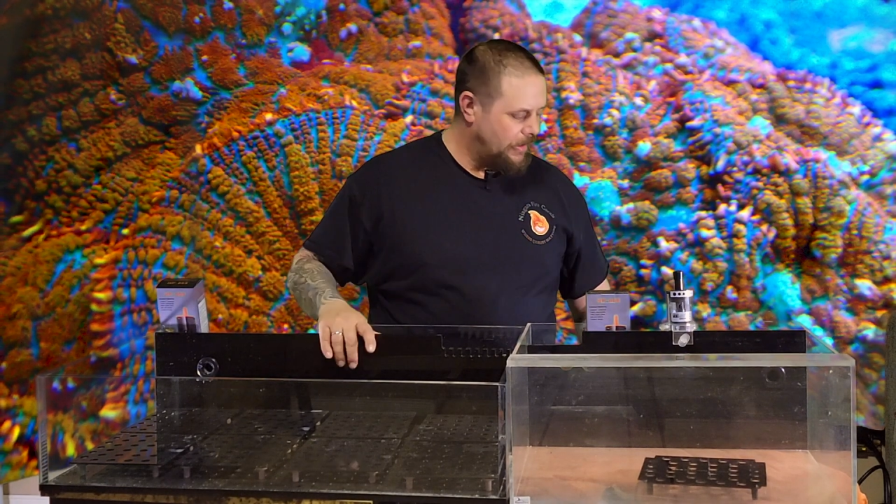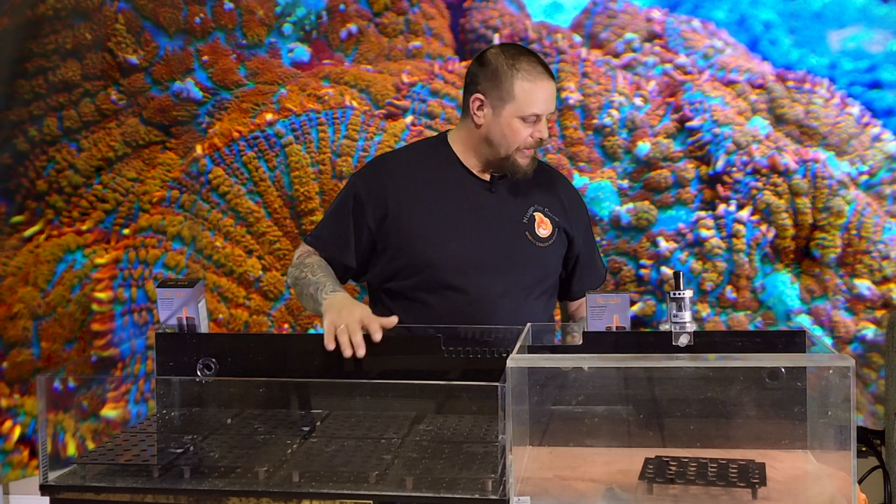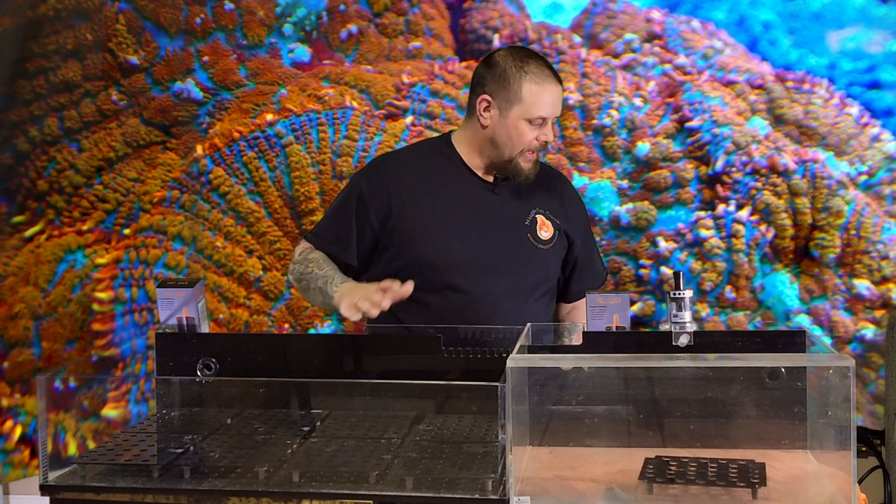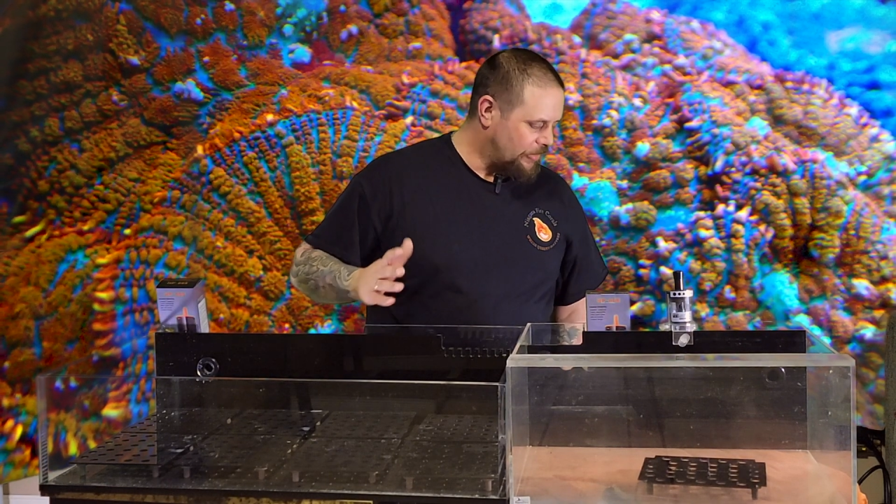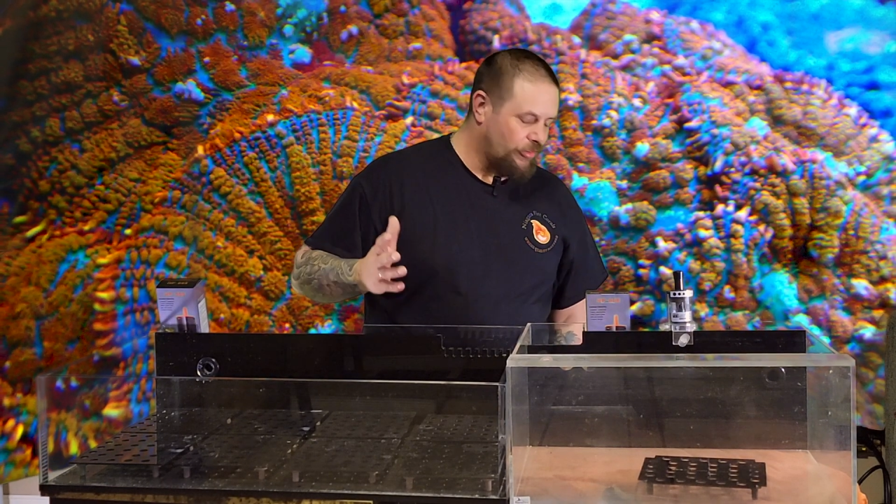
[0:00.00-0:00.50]

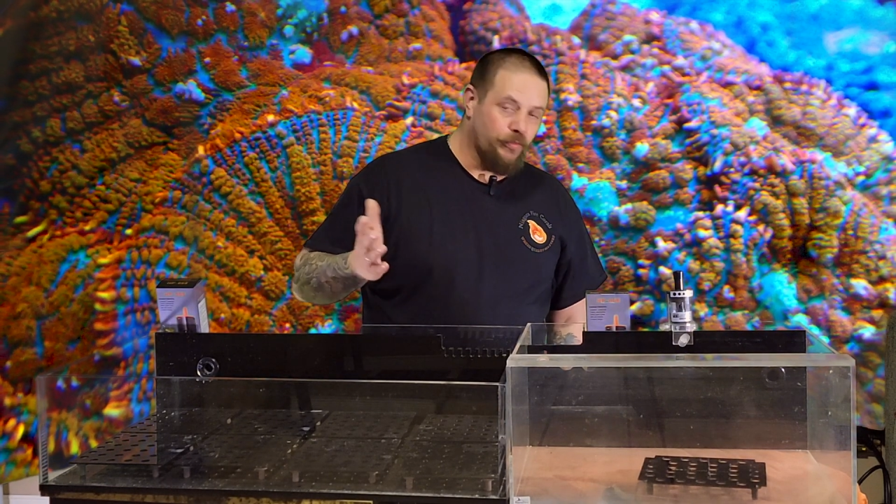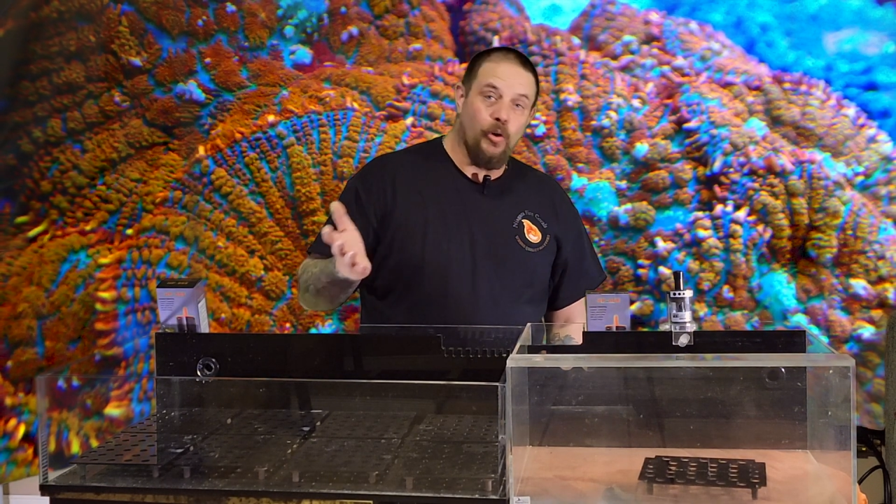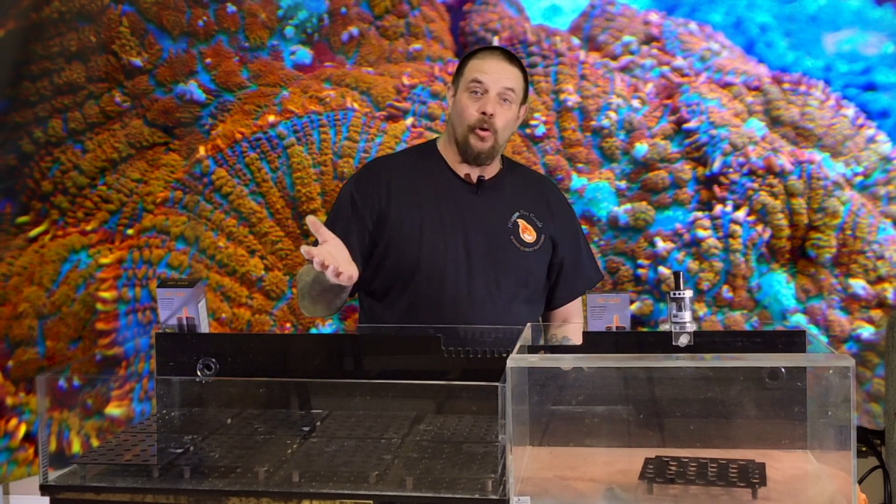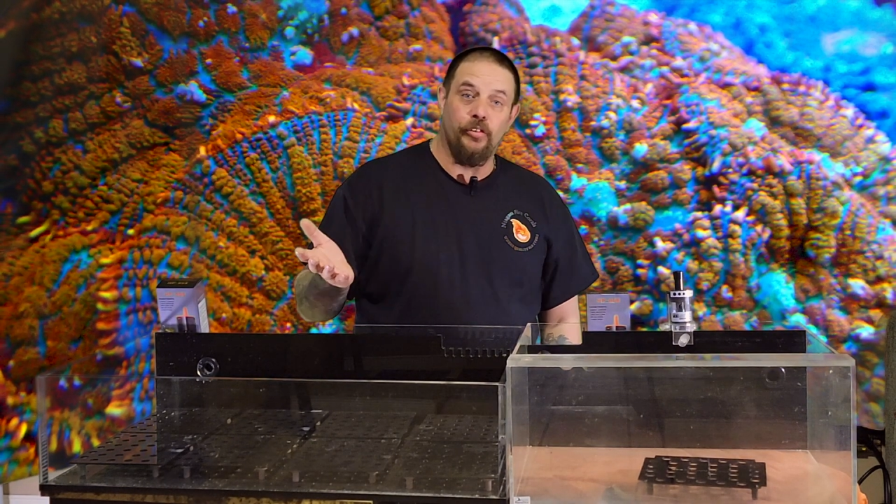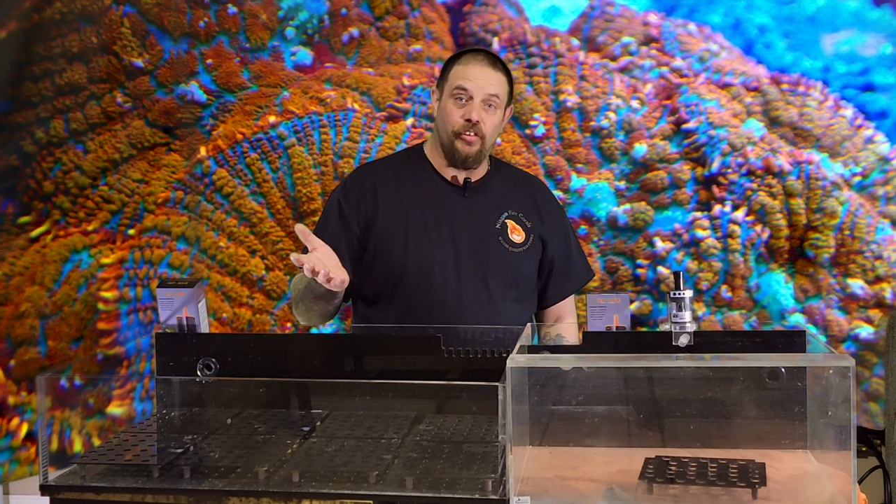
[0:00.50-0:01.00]
Next, of
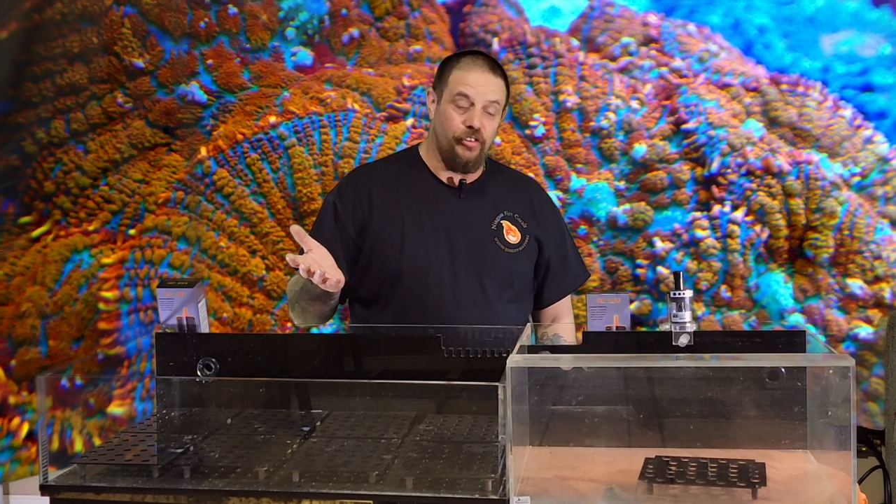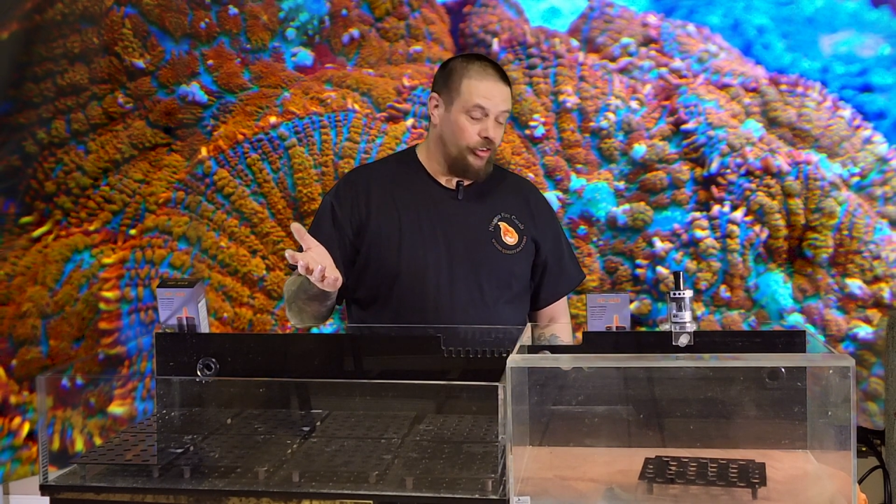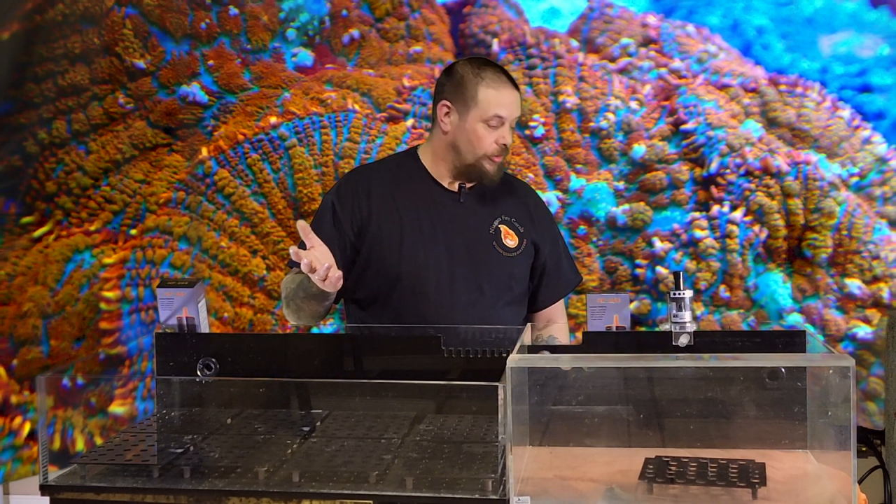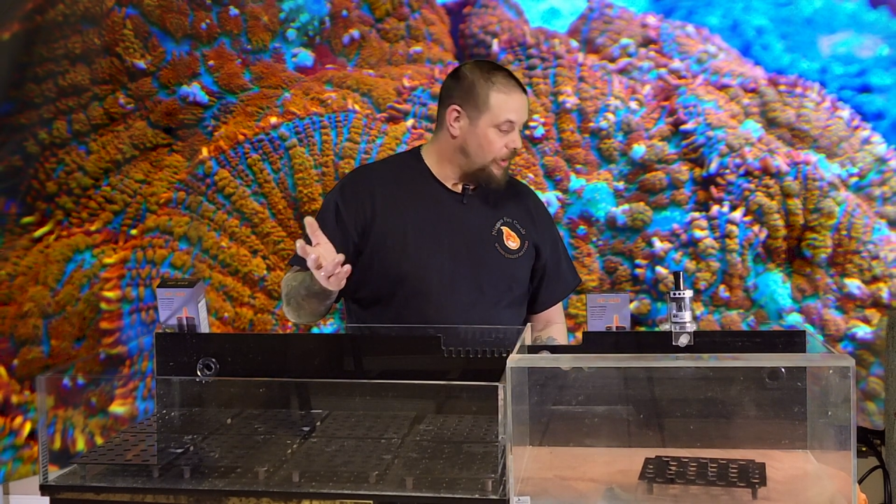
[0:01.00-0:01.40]
course, is your